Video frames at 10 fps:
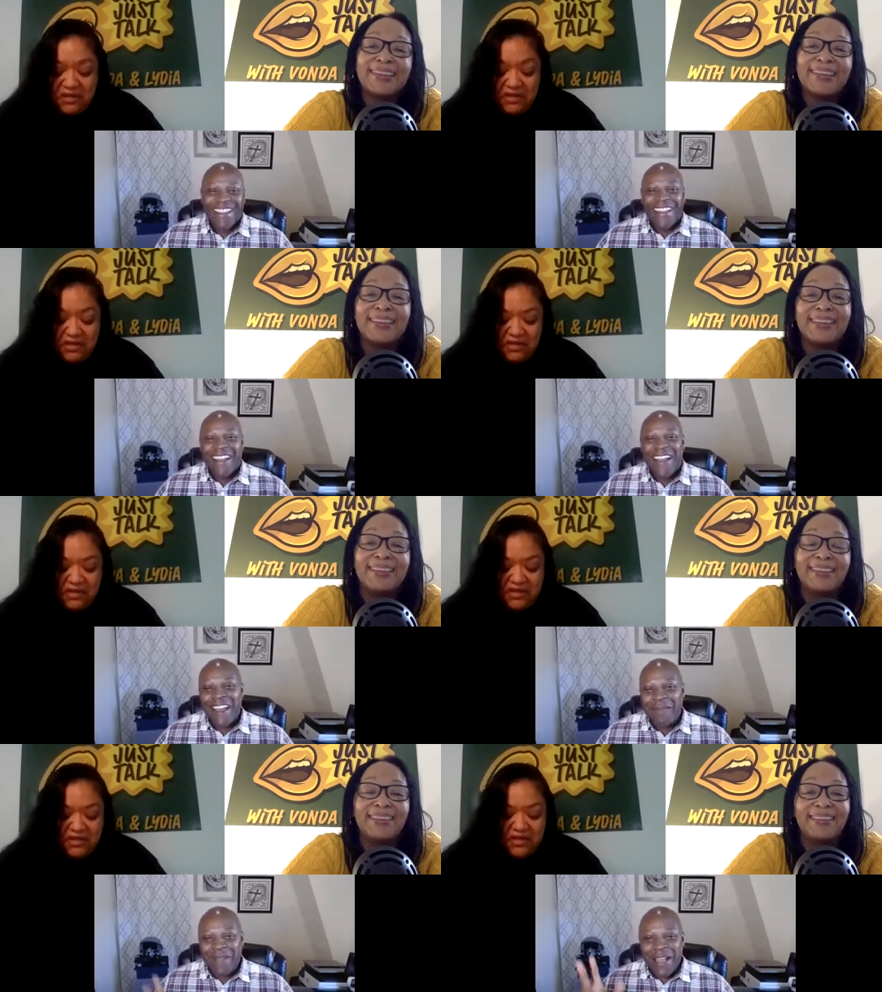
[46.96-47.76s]
Speaker 1: Hi,
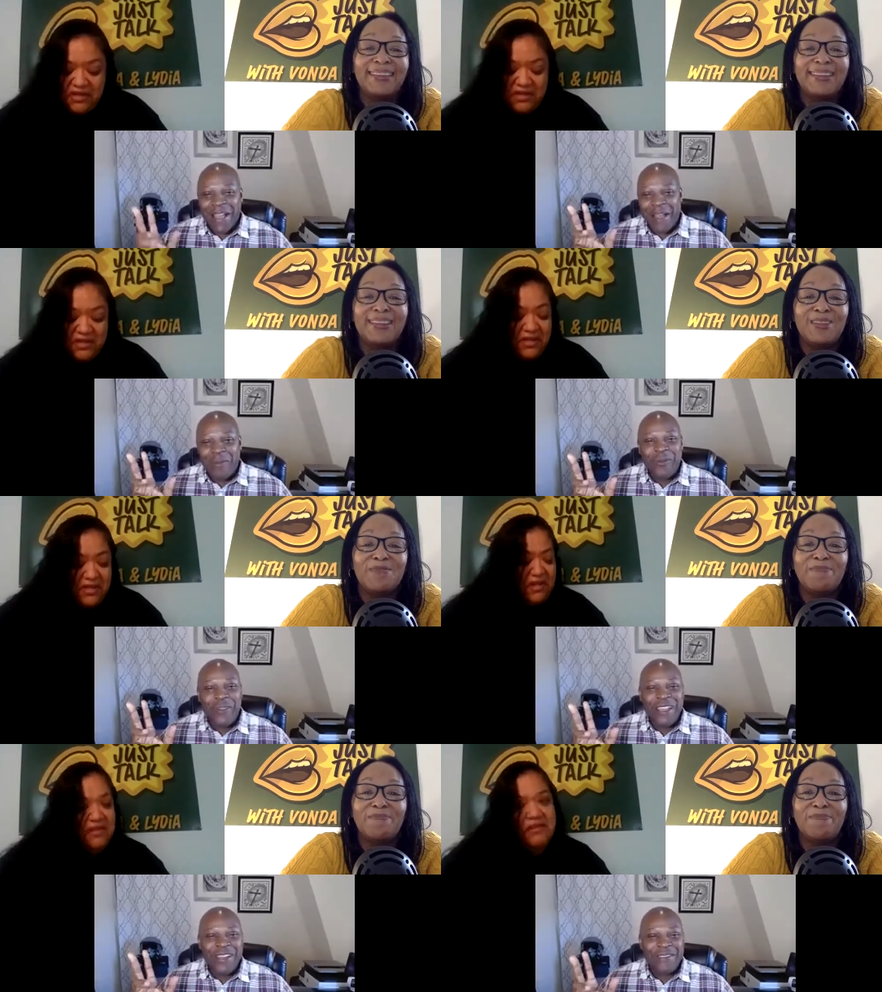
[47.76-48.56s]
I'm uh, I'm
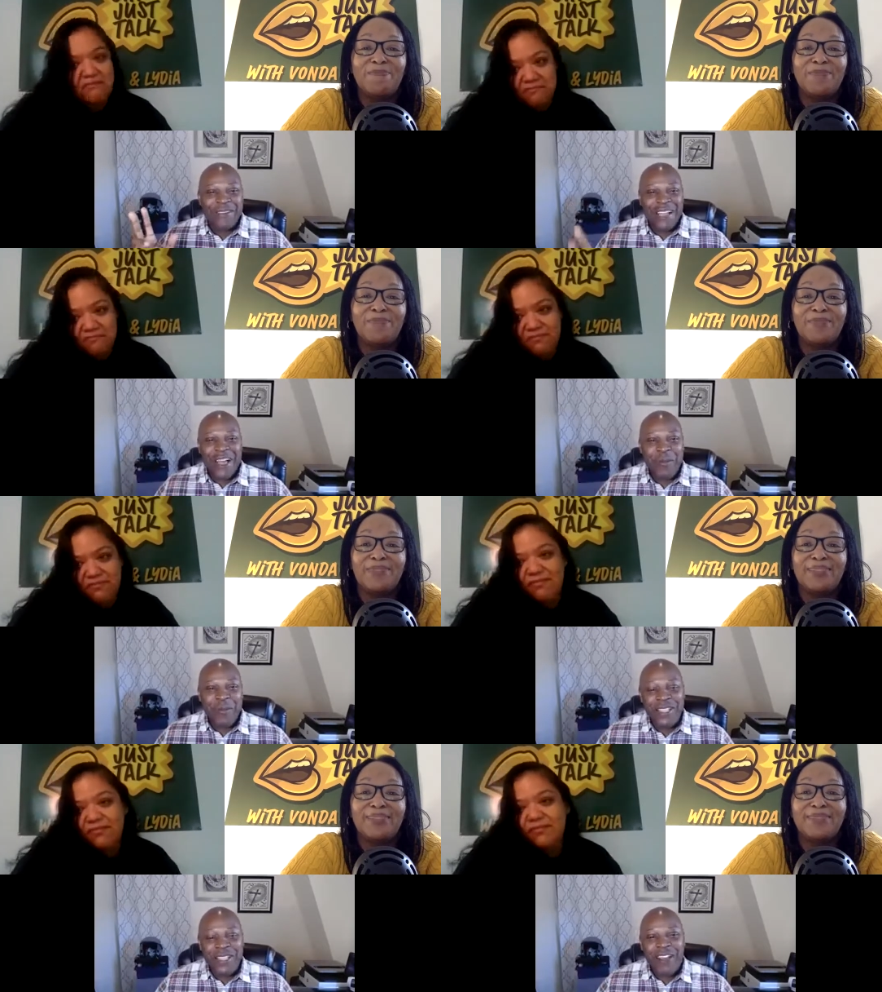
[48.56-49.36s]
Will, uh,
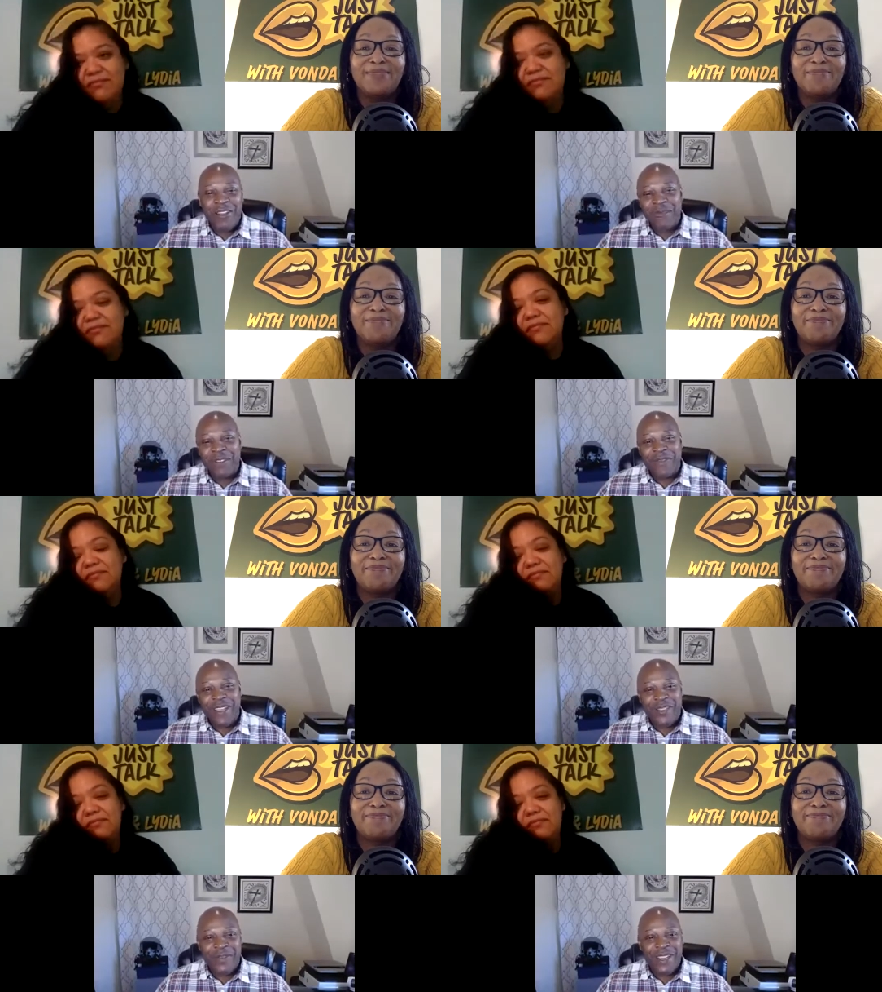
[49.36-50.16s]
retired Air Force
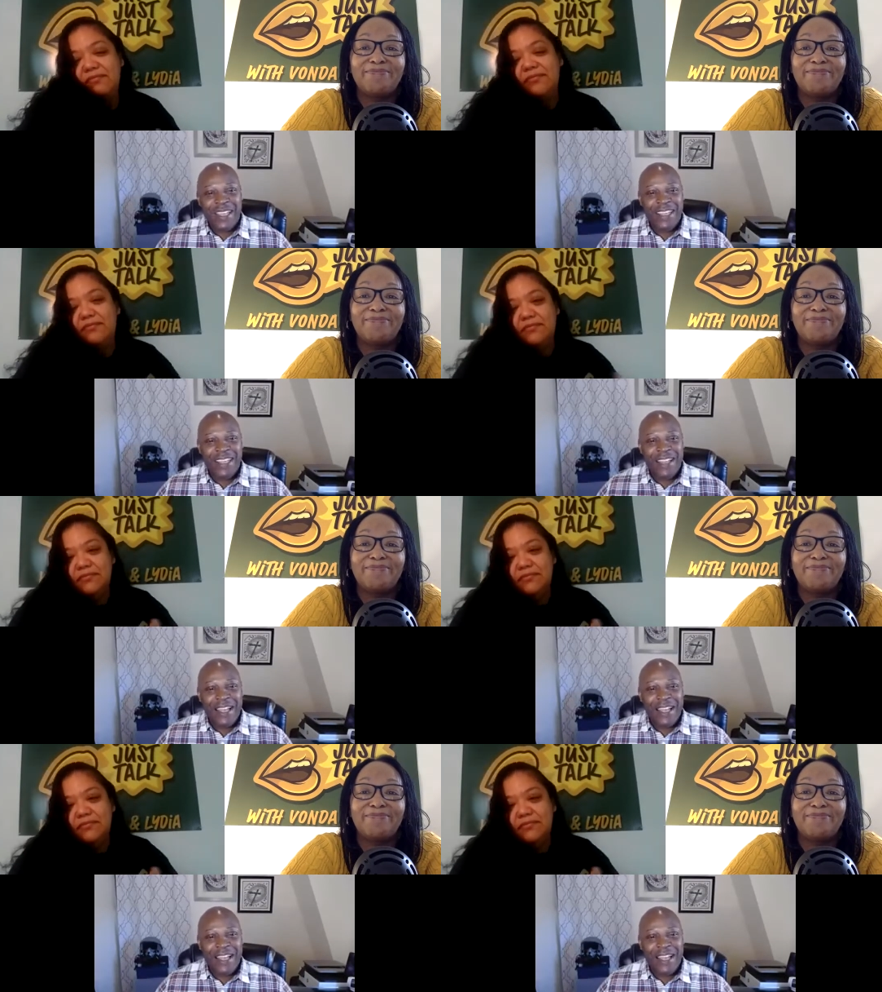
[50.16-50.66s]
veteran.